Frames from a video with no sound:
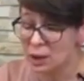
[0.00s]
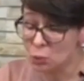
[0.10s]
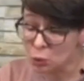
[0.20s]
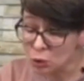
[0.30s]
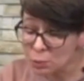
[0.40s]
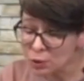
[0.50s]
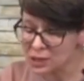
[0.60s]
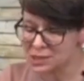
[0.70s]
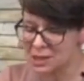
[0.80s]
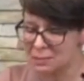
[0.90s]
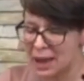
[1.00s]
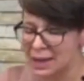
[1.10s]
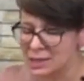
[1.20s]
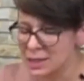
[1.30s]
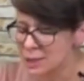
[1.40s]
wool pressing
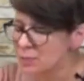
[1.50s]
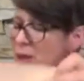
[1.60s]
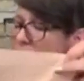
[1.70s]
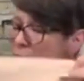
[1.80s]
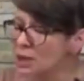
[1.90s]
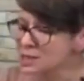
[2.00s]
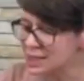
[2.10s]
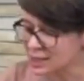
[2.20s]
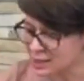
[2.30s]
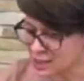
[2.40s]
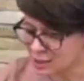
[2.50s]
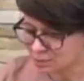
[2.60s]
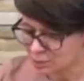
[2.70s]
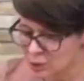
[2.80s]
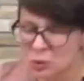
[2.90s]
mat and press it
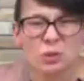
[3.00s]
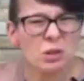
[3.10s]
with